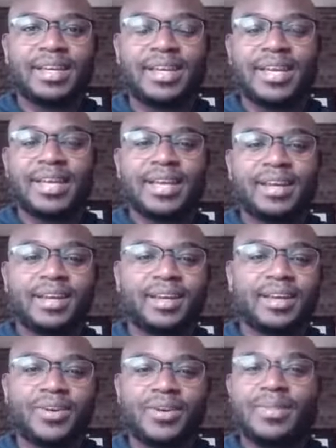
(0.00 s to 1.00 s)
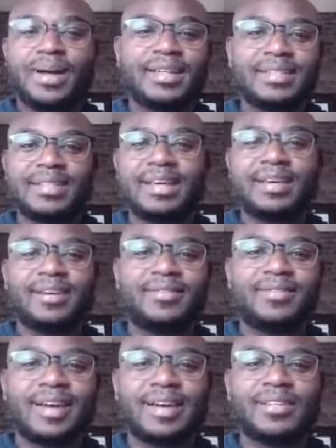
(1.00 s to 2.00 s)
in your mindset,
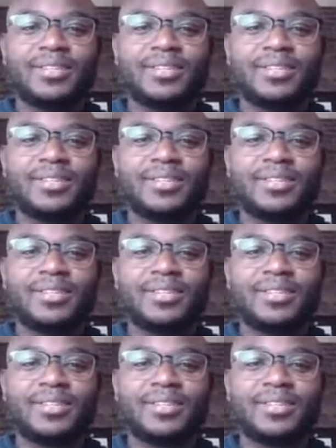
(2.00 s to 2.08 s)
right?